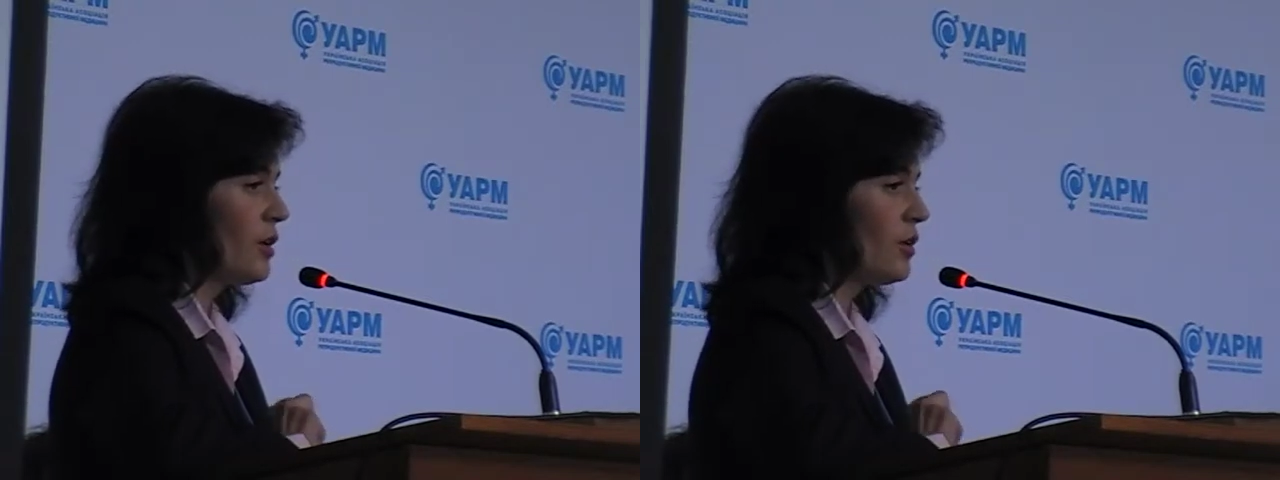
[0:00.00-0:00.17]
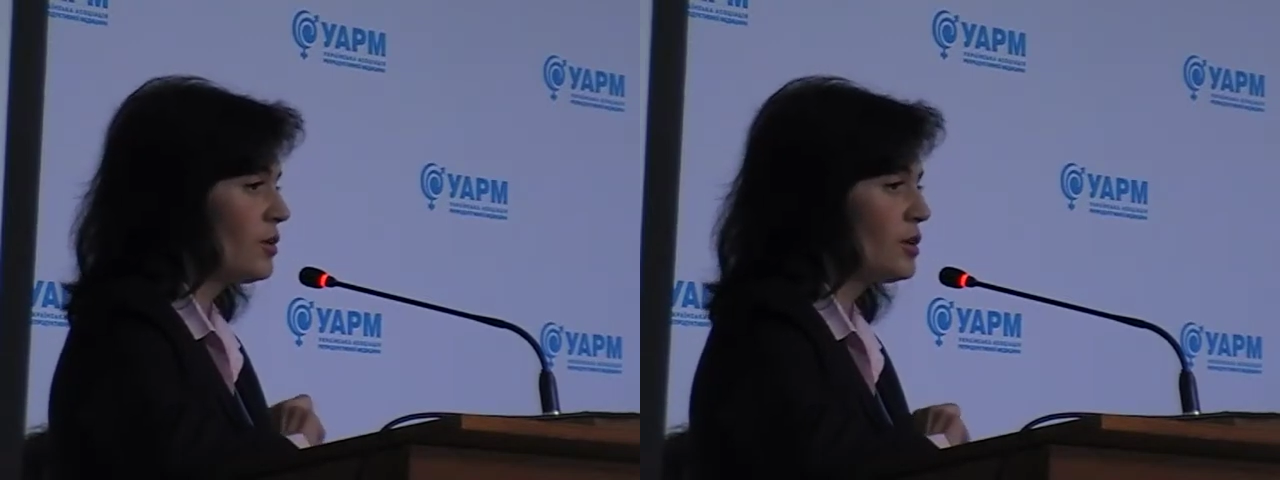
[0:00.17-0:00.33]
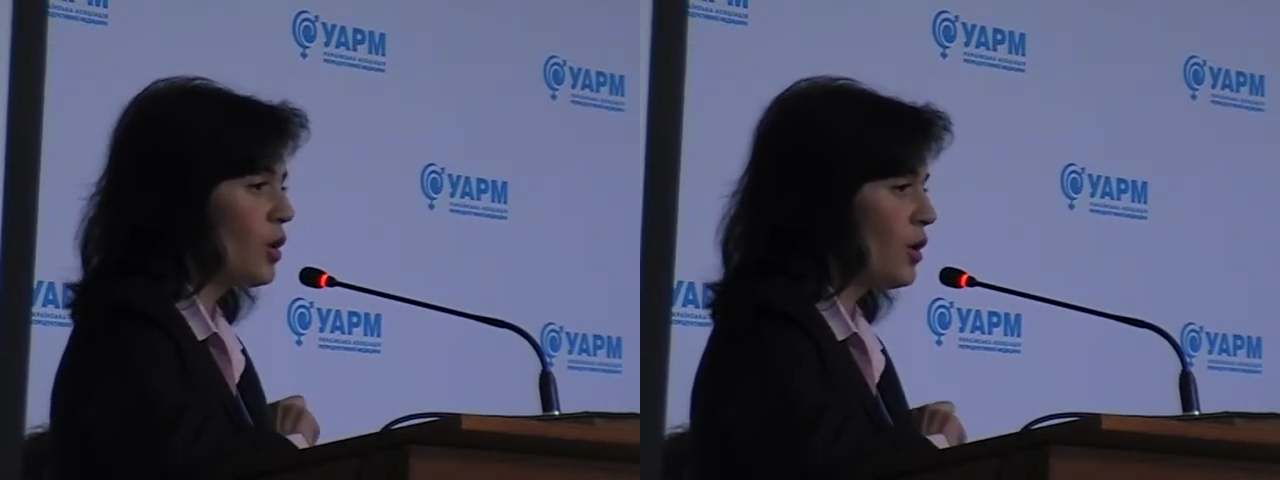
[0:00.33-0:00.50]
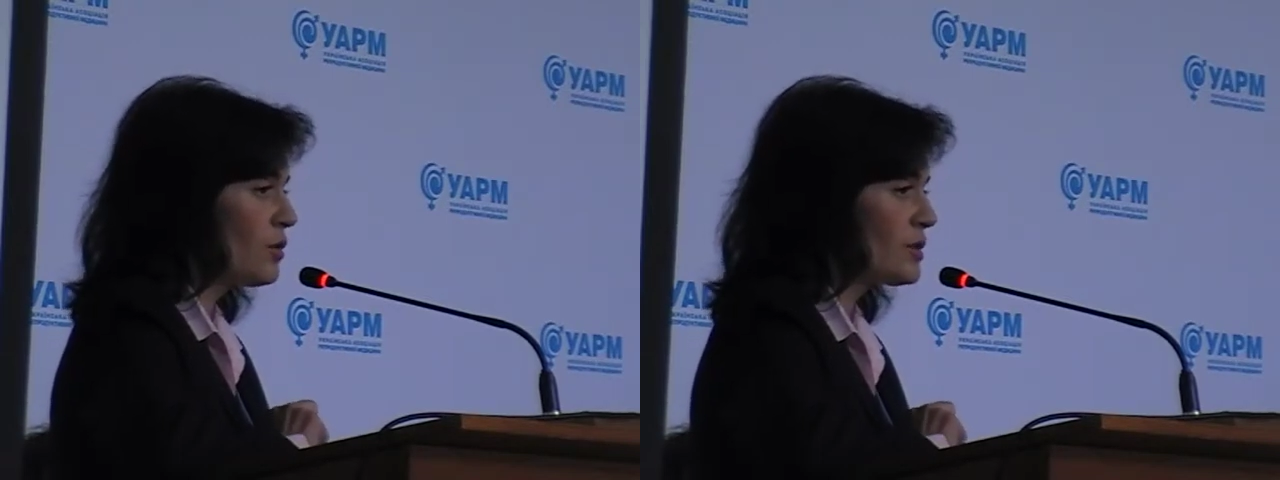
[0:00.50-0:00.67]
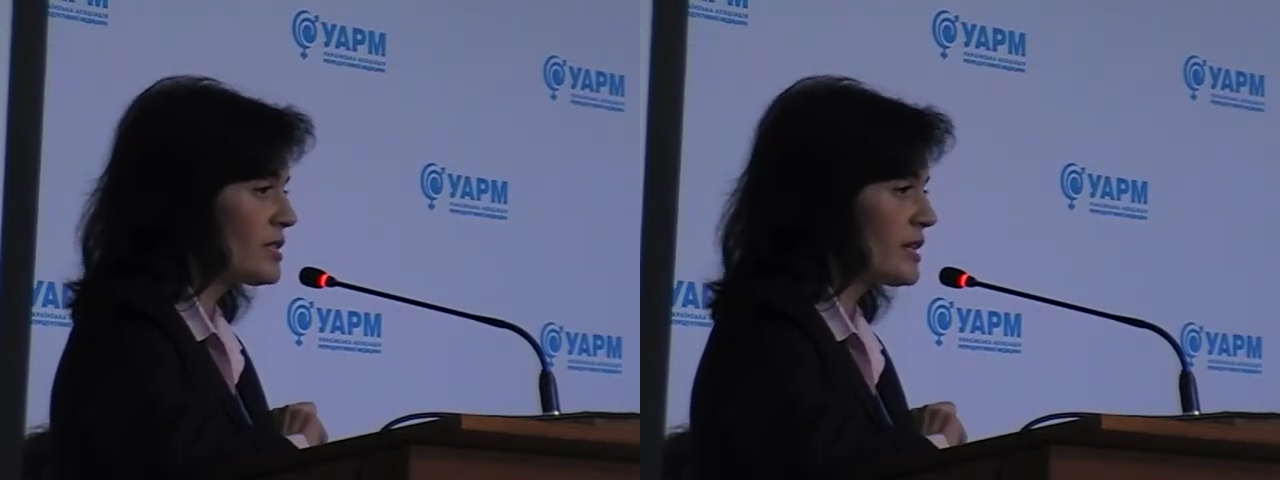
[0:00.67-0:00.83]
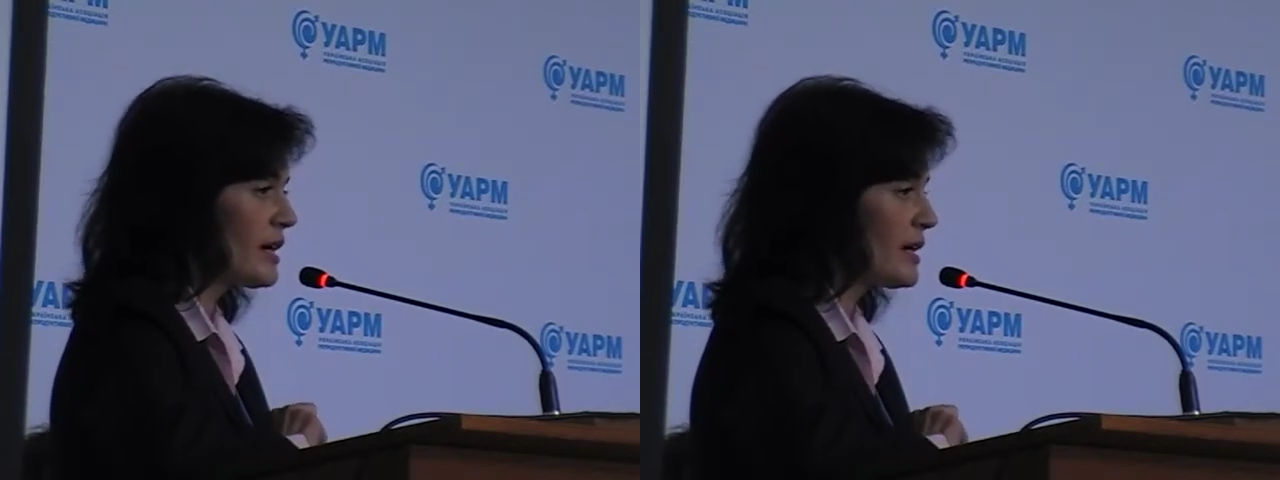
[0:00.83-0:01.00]

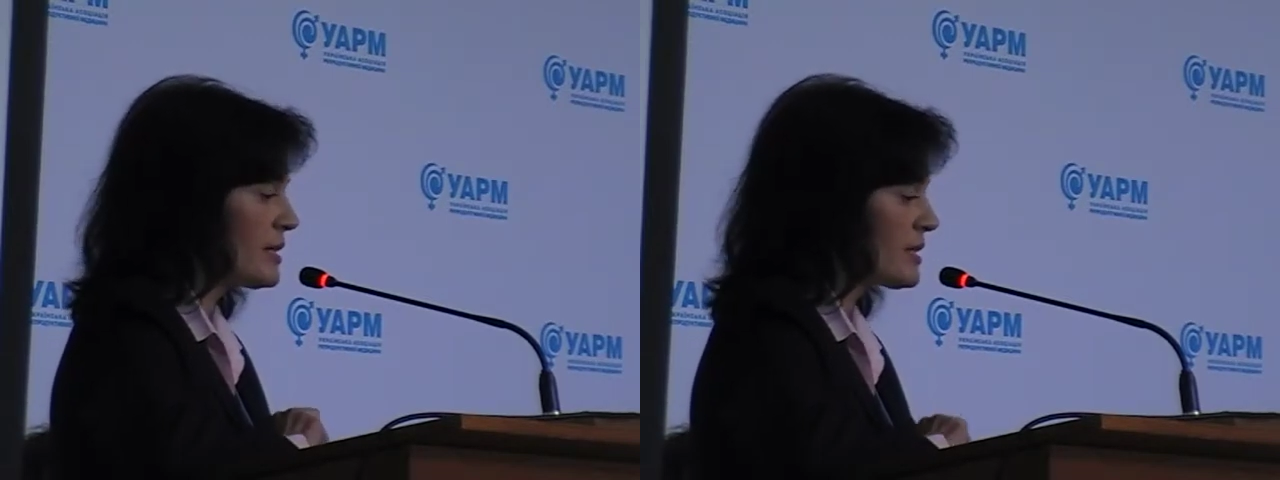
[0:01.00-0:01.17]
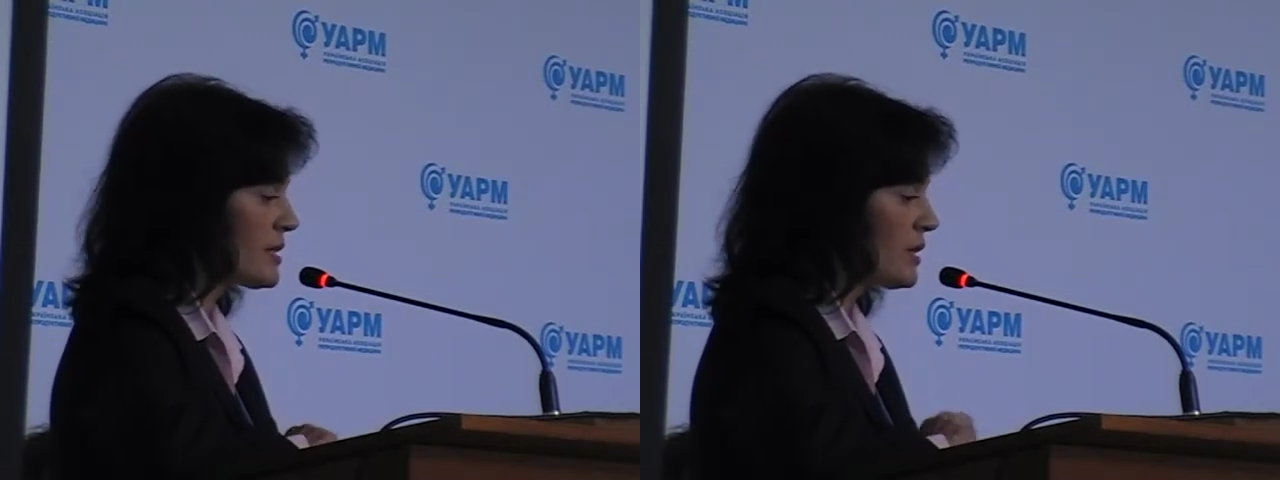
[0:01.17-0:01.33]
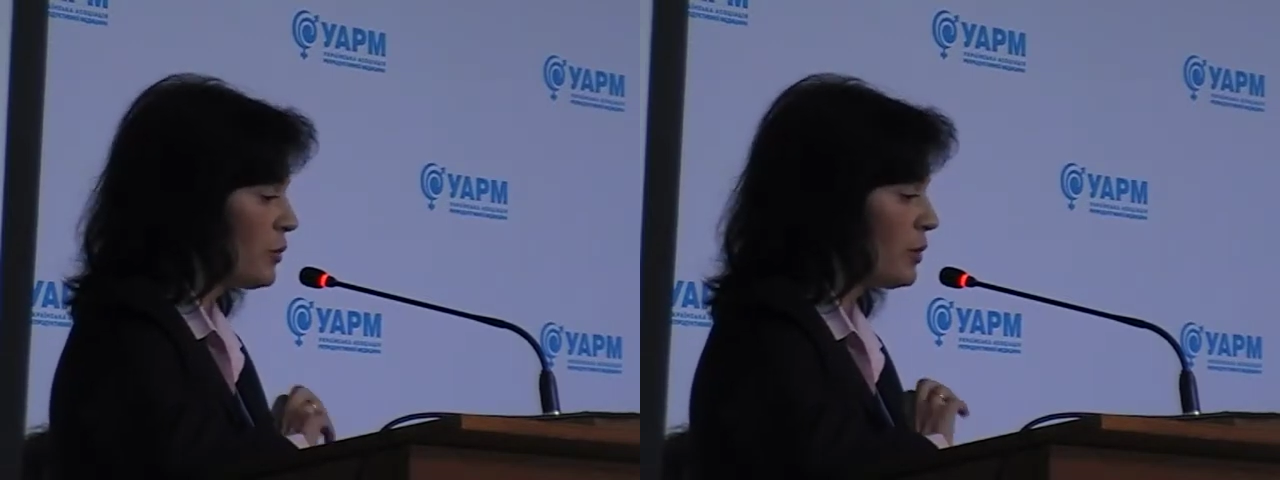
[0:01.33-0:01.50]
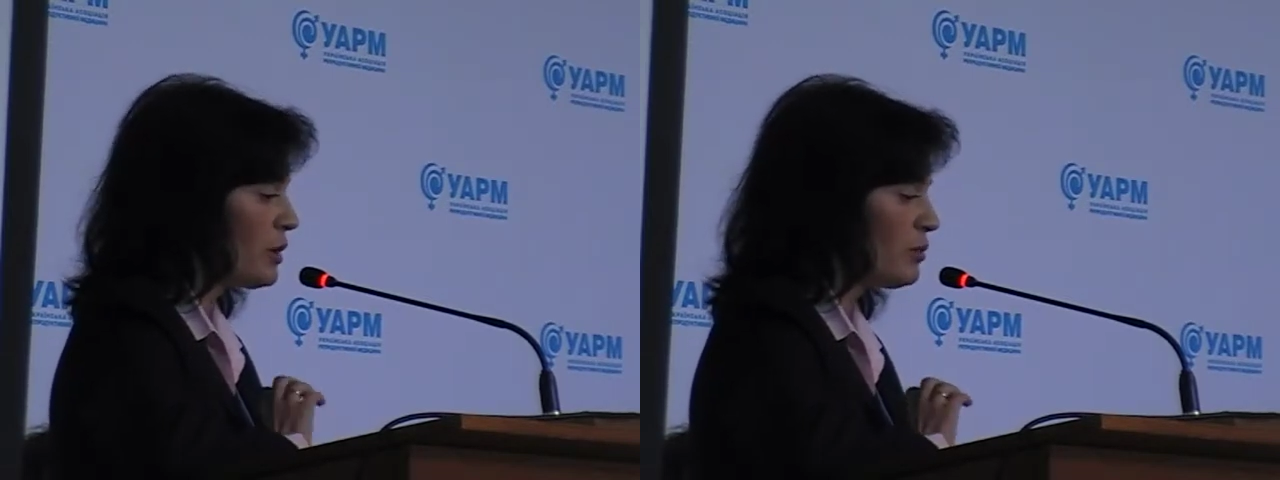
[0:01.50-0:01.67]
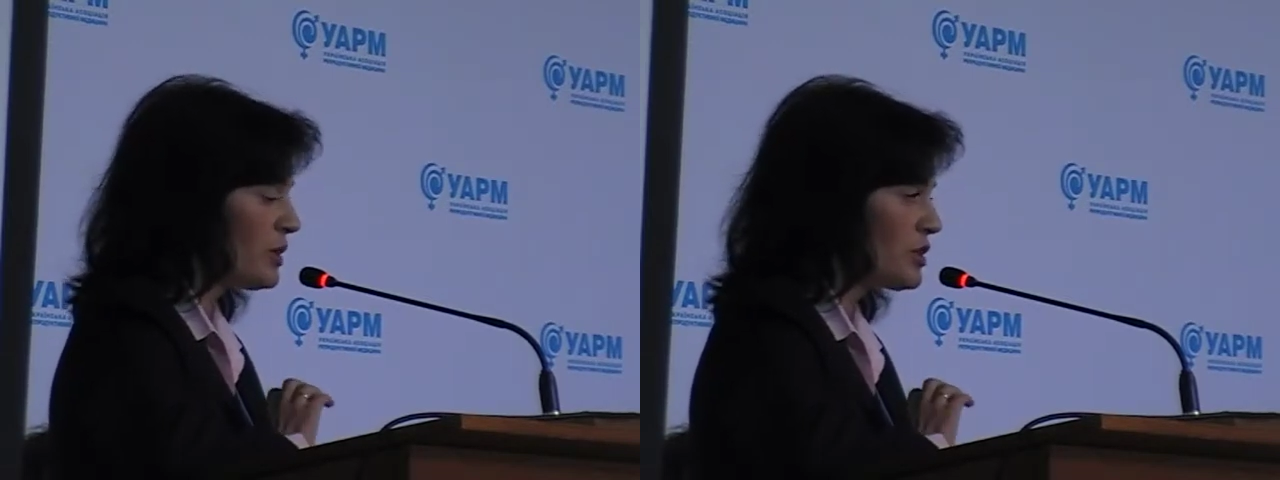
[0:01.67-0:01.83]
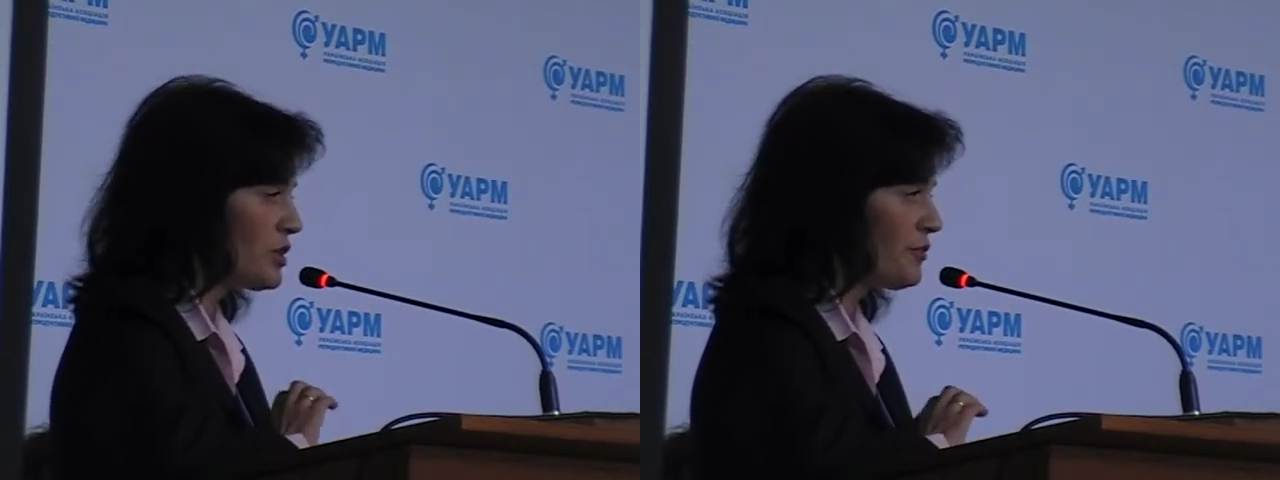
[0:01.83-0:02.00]
oocytes will
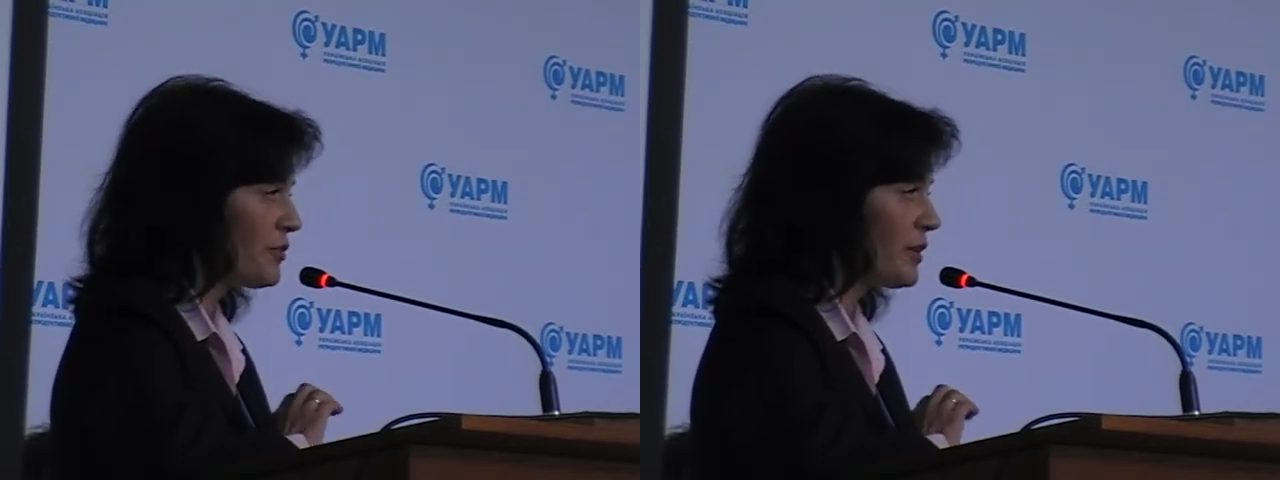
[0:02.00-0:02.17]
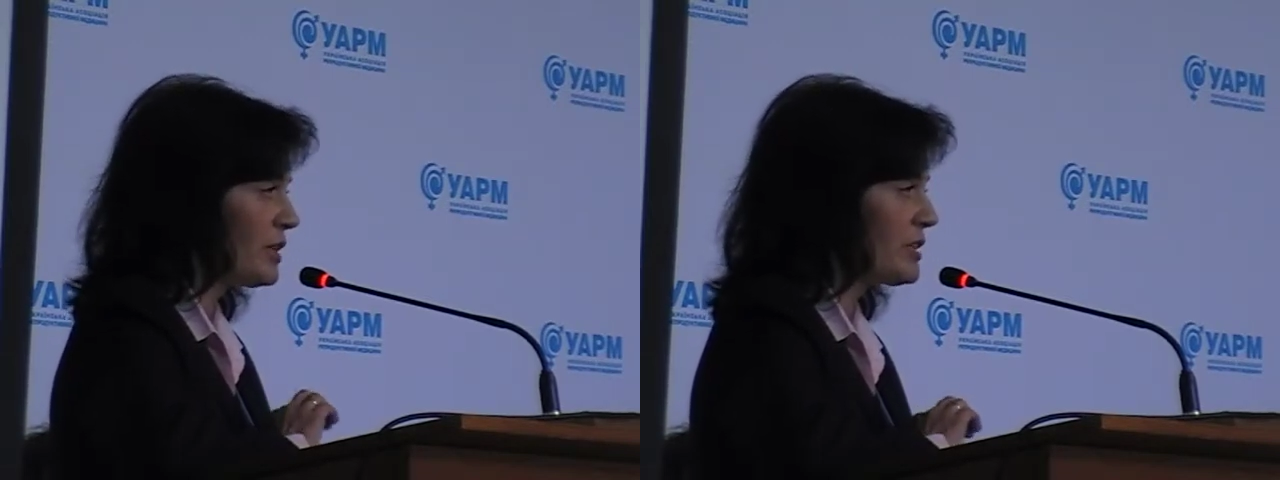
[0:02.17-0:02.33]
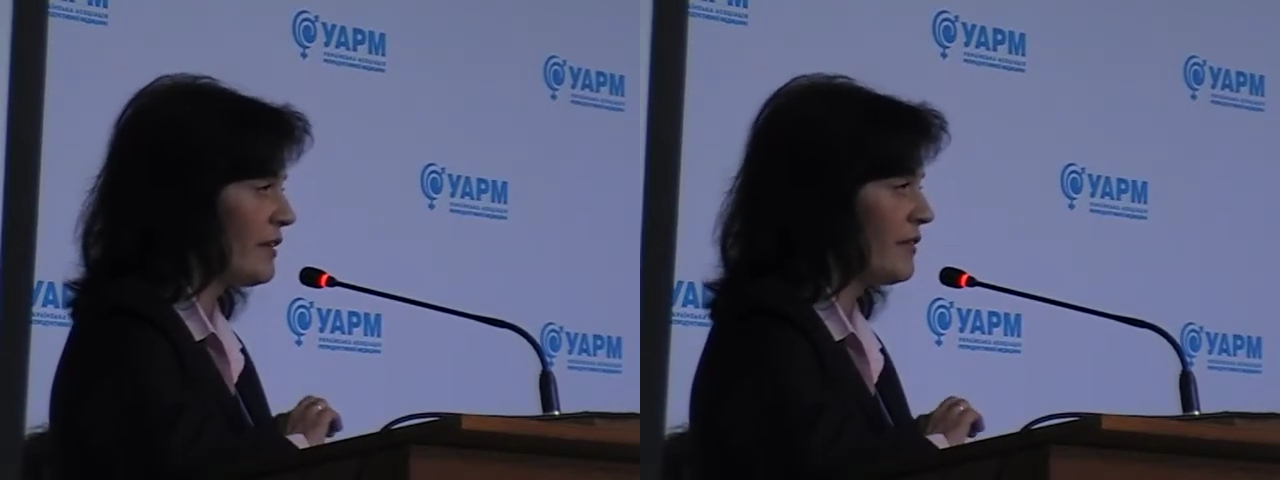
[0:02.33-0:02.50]
be different,